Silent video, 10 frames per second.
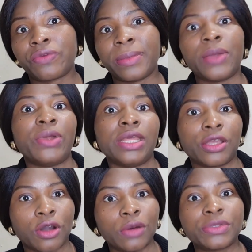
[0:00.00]
women when it
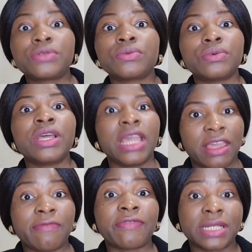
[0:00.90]
comes to
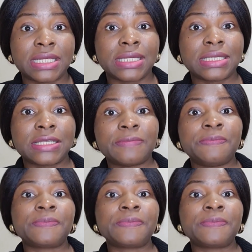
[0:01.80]
infertility.